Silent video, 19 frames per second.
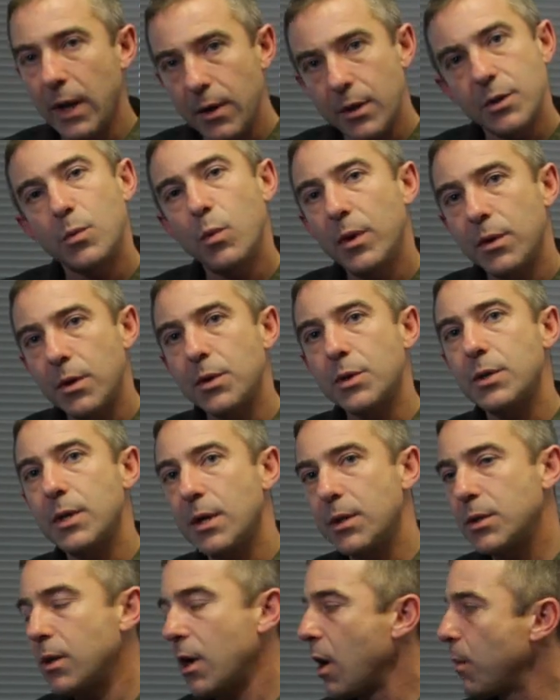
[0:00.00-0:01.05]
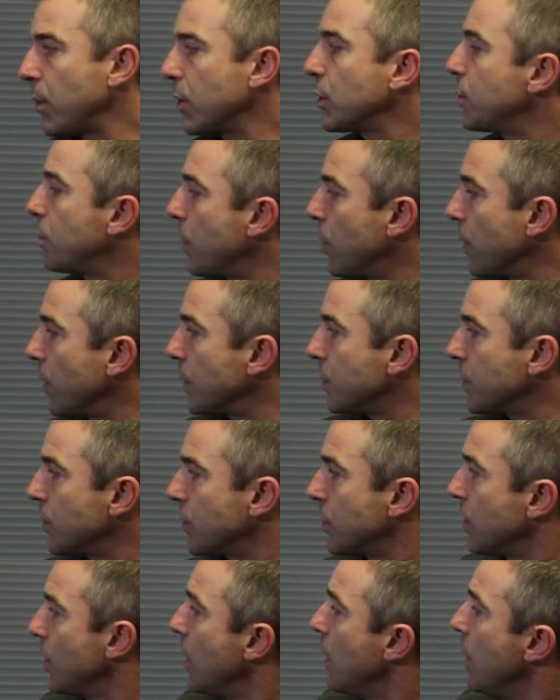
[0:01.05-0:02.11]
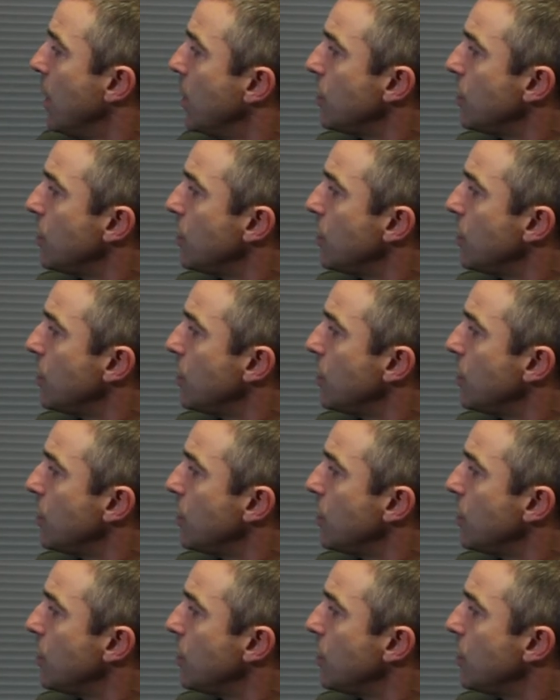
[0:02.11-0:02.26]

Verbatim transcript: latest Windows desktop experiences